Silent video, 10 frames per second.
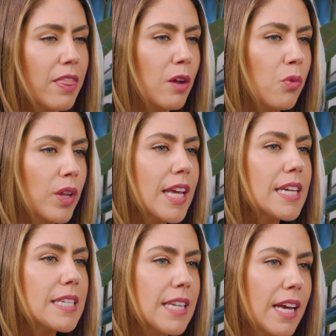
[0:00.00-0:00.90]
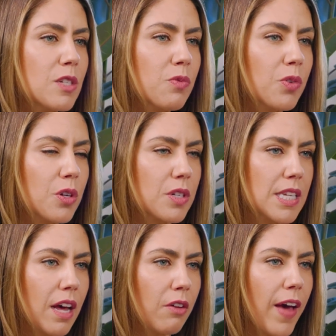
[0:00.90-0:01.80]
And then really assess for
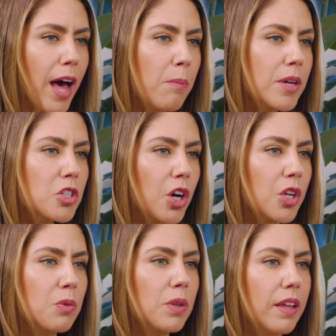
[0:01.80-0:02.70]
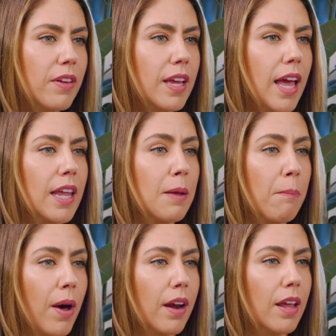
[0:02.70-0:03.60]
yourself, how much are you living and
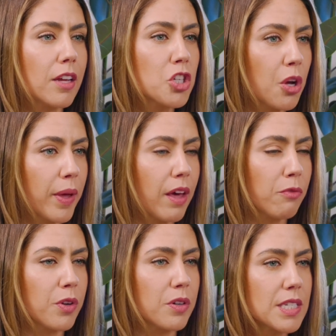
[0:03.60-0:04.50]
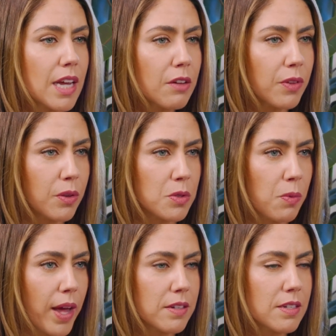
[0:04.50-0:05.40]
embodying showing up for yourself in those
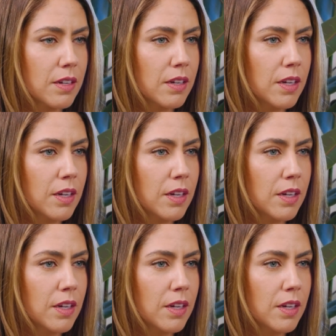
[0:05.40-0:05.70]
ways?